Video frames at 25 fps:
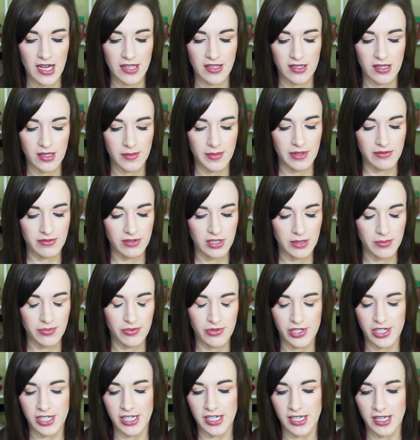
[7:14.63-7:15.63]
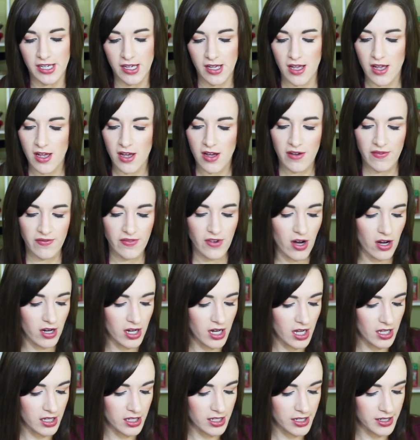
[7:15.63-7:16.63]
I thought that'd be a really pretty fall
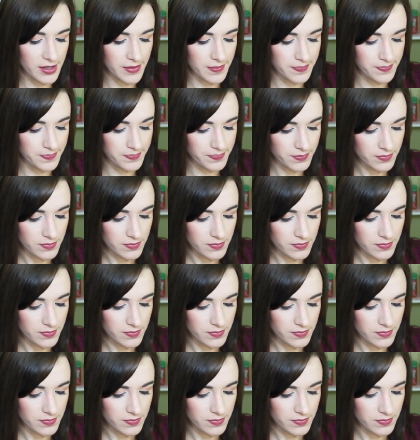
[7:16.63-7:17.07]
color,